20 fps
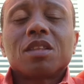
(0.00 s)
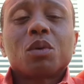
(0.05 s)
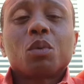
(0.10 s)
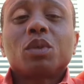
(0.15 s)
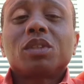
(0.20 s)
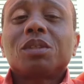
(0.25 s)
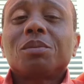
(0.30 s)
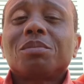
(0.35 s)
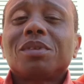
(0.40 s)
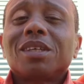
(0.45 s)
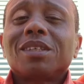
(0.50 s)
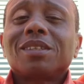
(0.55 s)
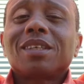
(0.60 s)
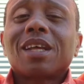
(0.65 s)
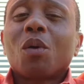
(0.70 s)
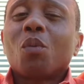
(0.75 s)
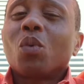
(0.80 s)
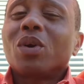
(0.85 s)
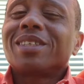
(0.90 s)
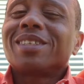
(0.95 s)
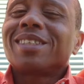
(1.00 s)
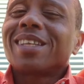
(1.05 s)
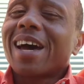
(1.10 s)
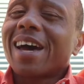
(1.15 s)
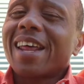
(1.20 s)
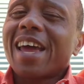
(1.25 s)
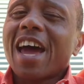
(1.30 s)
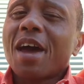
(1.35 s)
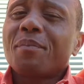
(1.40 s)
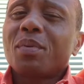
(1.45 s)
There were some things that I was
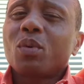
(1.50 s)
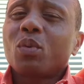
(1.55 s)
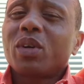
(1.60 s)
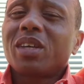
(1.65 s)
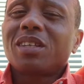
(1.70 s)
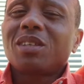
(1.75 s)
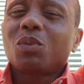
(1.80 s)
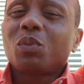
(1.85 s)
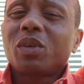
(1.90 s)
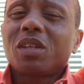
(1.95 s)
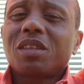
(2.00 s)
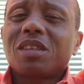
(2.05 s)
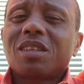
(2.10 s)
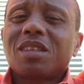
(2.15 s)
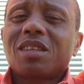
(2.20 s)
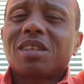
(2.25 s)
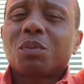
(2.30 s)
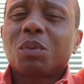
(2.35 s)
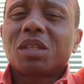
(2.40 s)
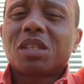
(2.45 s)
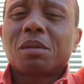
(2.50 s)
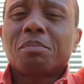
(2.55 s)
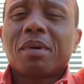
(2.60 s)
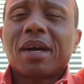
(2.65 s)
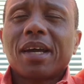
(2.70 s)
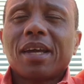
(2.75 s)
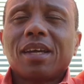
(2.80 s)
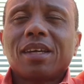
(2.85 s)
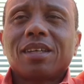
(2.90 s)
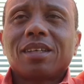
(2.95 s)
not happy with the
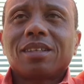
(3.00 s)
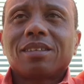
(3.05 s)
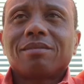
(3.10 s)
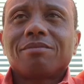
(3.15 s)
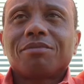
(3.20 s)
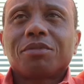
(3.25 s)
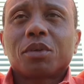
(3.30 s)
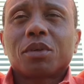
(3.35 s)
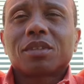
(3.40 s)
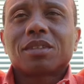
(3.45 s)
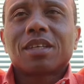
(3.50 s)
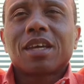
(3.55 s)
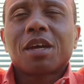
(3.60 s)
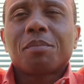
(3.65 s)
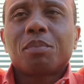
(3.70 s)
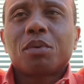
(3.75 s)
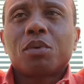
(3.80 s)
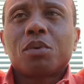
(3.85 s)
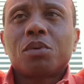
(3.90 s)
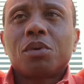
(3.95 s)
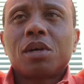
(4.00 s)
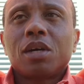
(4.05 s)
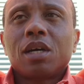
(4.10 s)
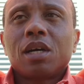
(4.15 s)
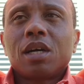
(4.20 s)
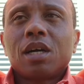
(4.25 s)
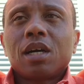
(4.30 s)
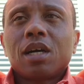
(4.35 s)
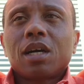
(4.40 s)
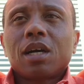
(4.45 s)
bike. For example,
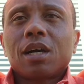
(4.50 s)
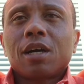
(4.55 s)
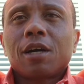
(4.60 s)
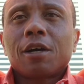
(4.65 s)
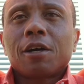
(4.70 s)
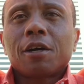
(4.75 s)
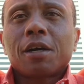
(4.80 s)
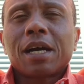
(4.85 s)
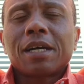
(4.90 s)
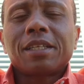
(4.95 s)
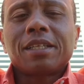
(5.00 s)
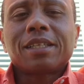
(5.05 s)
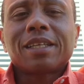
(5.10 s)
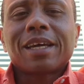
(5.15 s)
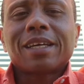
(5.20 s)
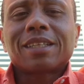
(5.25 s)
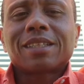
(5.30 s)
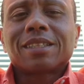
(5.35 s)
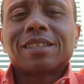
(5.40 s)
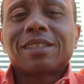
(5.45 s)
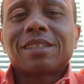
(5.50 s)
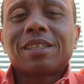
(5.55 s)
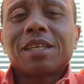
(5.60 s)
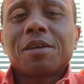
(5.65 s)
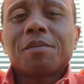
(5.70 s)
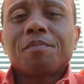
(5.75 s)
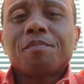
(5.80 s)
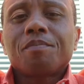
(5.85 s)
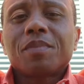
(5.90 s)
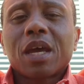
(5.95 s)
I didn't like the
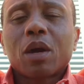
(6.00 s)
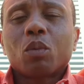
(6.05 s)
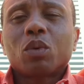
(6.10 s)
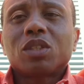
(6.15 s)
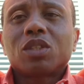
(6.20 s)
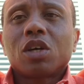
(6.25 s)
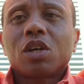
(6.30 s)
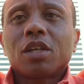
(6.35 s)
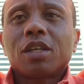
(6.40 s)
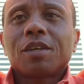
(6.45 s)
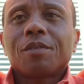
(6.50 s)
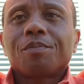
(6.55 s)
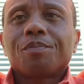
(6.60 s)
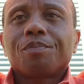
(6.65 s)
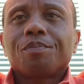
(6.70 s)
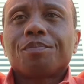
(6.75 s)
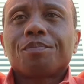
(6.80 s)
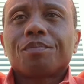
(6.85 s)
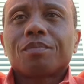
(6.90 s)
stem that was on it.